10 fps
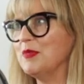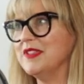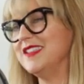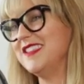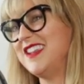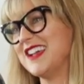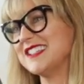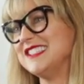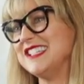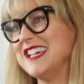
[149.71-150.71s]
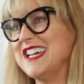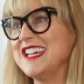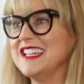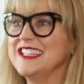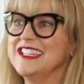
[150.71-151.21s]
and then the next
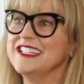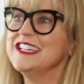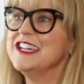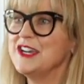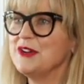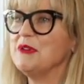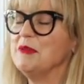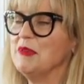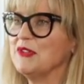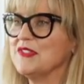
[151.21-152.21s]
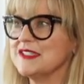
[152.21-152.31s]
day, and then we both